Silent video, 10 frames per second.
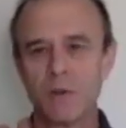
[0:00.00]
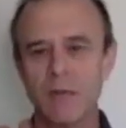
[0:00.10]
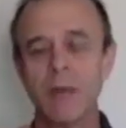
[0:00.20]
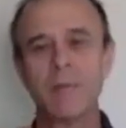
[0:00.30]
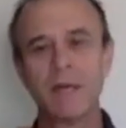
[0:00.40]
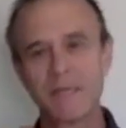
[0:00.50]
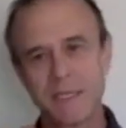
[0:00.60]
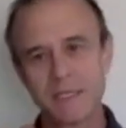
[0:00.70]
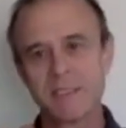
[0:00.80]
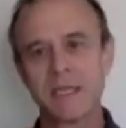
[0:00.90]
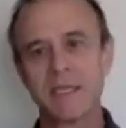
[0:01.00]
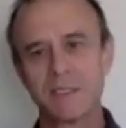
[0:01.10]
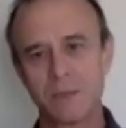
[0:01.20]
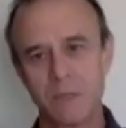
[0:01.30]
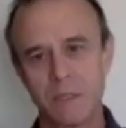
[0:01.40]
And my guess is that it's
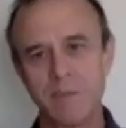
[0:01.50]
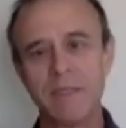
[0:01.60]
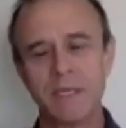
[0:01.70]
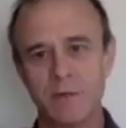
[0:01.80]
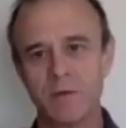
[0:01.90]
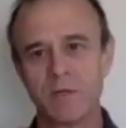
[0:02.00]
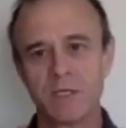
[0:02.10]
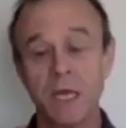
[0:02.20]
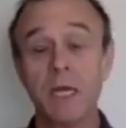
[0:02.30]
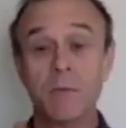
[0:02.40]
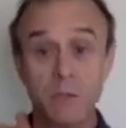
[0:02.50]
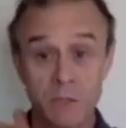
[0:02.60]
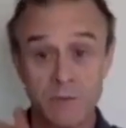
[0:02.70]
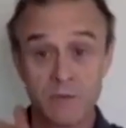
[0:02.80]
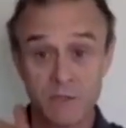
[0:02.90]
going to be tender and tight. Most of
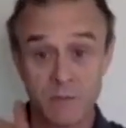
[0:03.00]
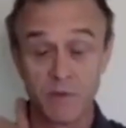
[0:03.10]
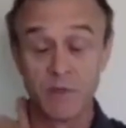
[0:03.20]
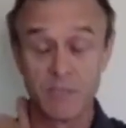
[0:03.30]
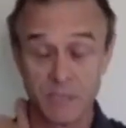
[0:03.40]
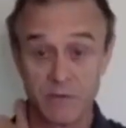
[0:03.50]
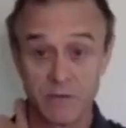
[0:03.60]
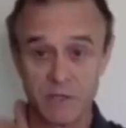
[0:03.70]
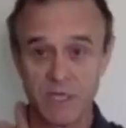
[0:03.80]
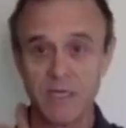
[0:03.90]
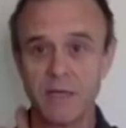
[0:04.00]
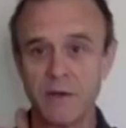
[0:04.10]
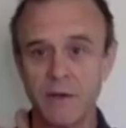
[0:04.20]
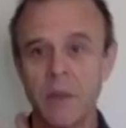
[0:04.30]
us are very tender and tight here.